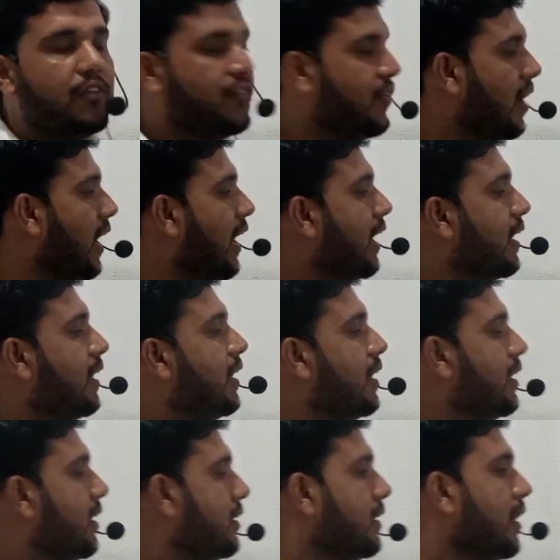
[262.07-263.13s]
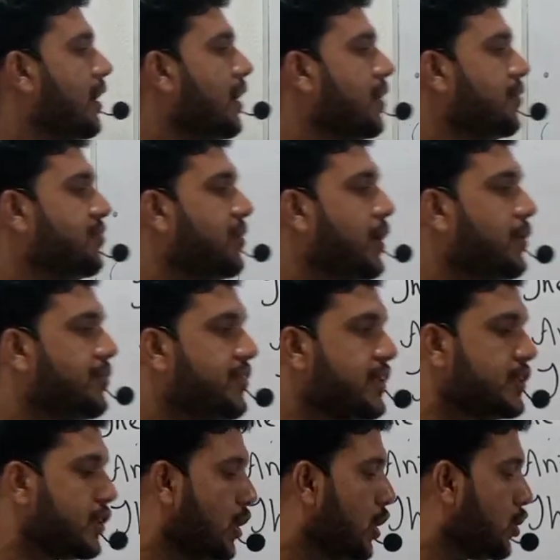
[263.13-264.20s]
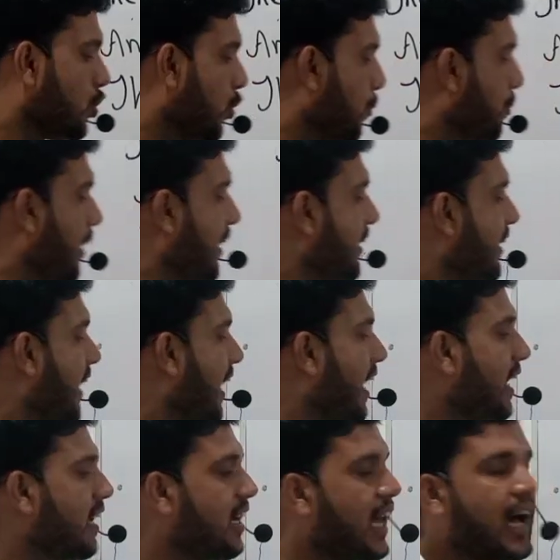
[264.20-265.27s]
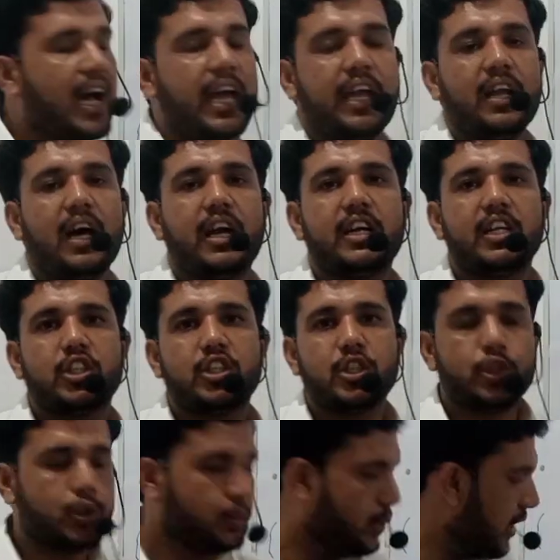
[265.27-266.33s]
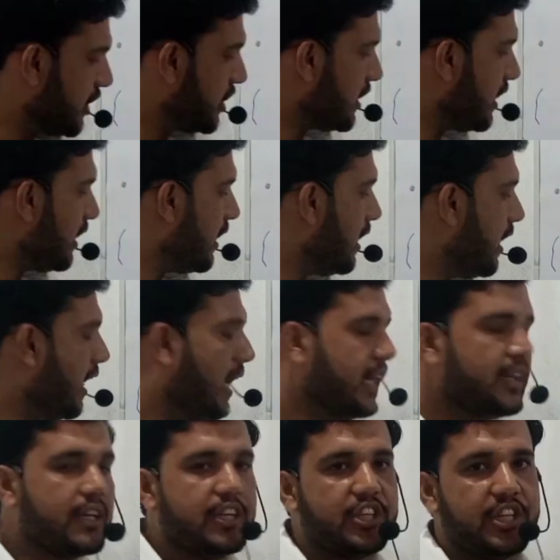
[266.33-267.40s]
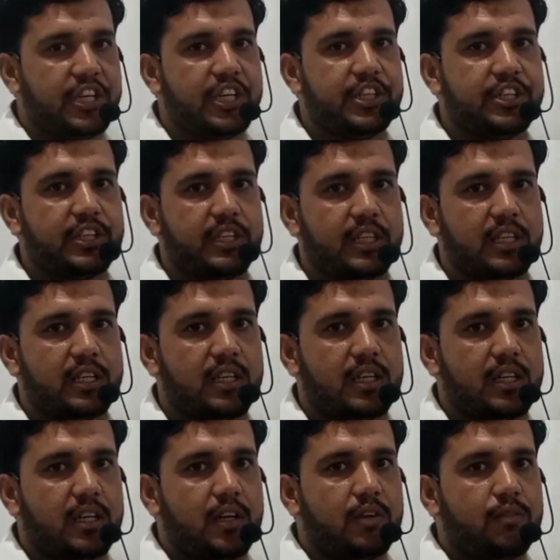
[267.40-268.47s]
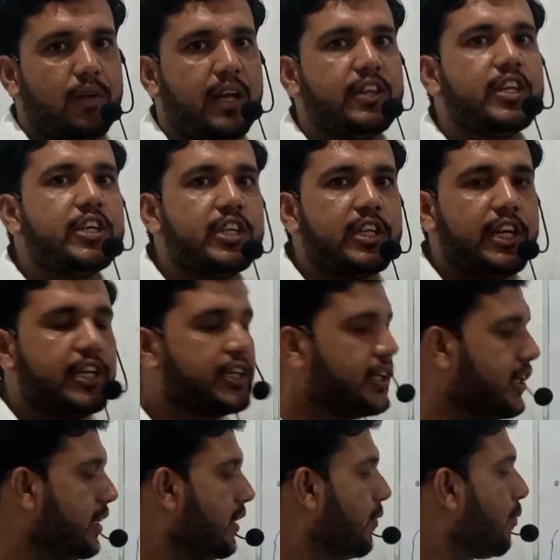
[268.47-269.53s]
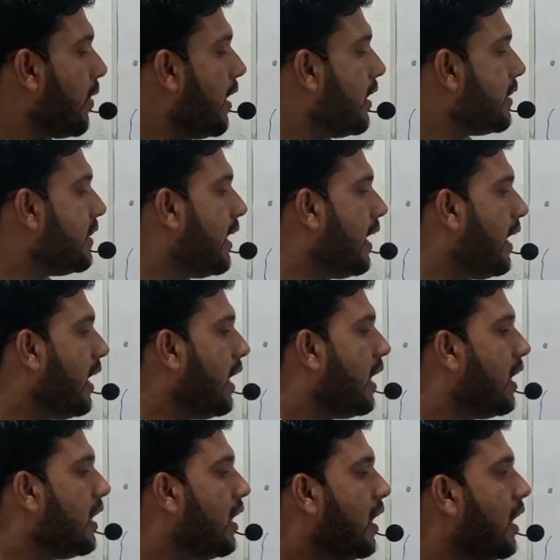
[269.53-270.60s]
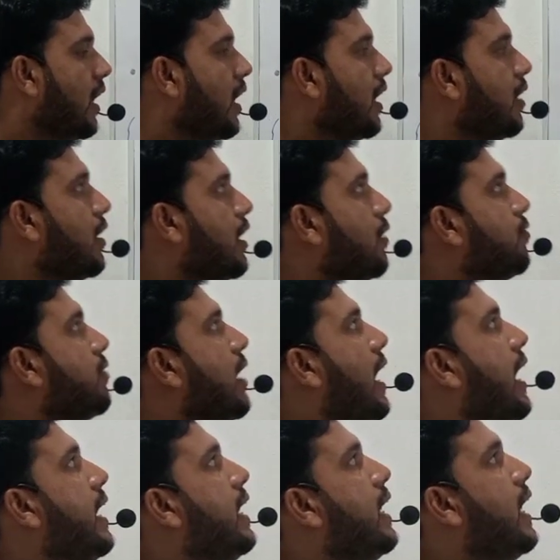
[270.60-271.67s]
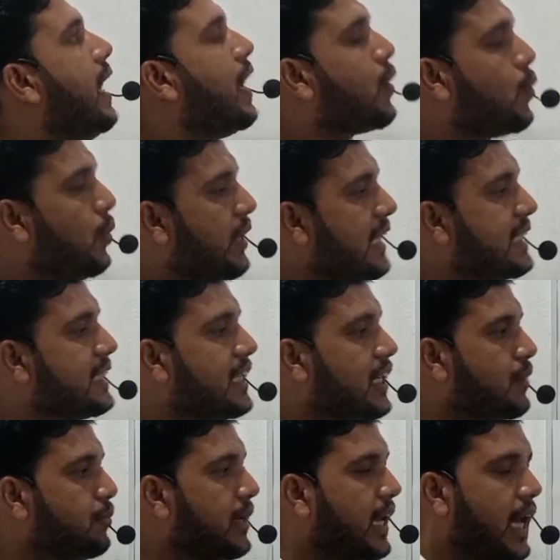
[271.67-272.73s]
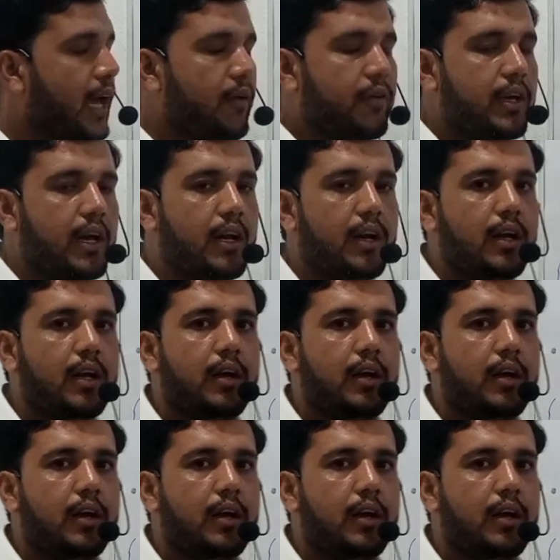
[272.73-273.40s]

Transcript: for the purpose to maintain law and order situation in the territory. In the territory, they apply agonistic behavior